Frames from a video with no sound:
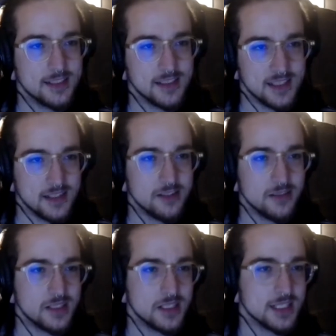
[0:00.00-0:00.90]
continue
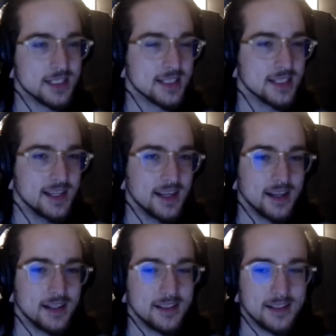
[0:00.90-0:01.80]
into this,
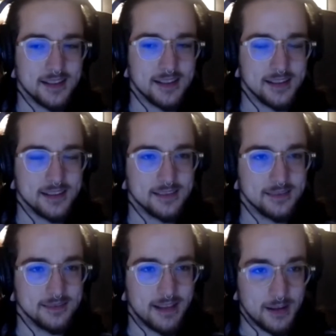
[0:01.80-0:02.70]

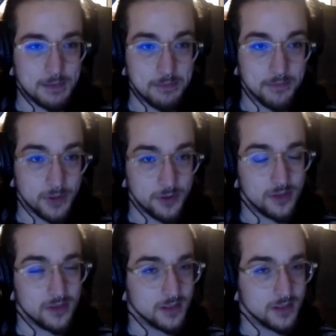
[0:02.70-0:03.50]
like both